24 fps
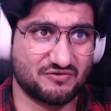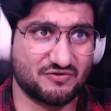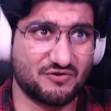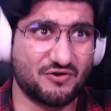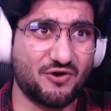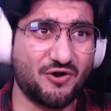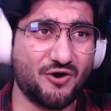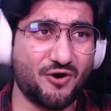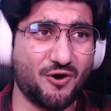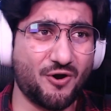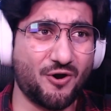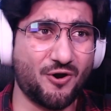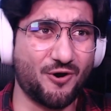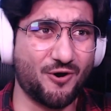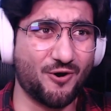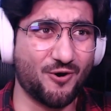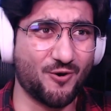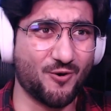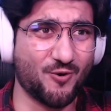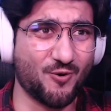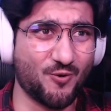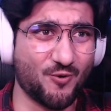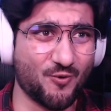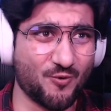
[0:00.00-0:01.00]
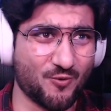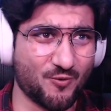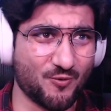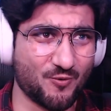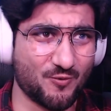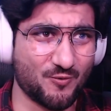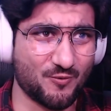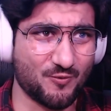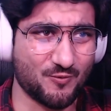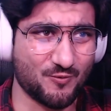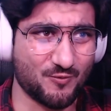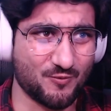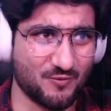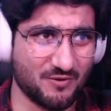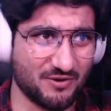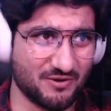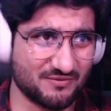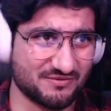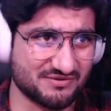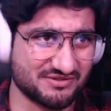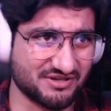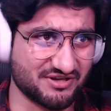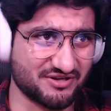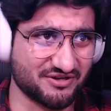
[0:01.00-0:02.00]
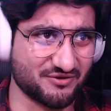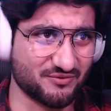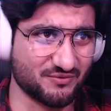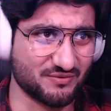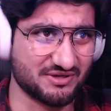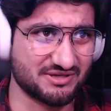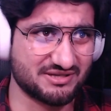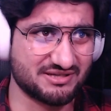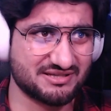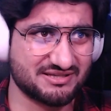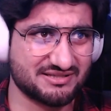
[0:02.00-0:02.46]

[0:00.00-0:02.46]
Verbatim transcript: Oh, that was a good one.